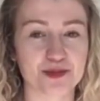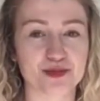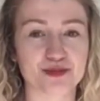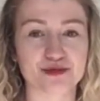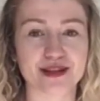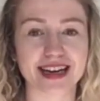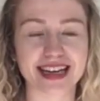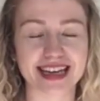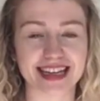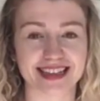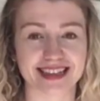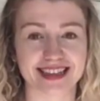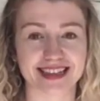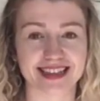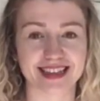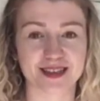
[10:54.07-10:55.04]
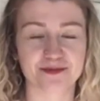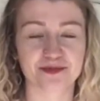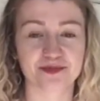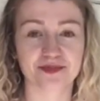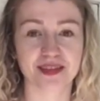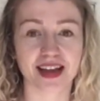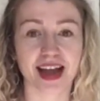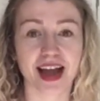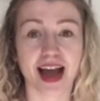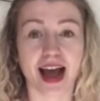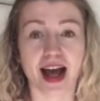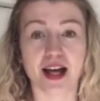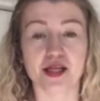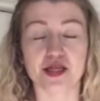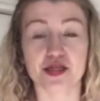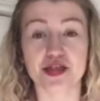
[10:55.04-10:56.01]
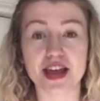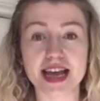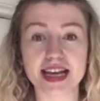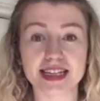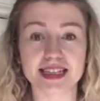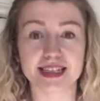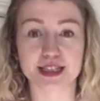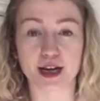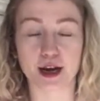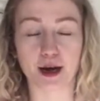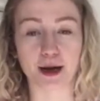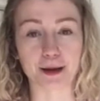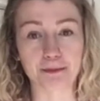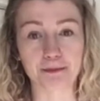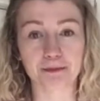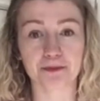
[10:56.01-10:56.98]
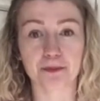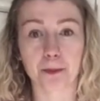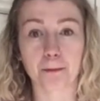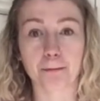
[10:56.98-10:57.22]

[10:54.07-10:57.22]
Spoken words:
Brilliant. This time,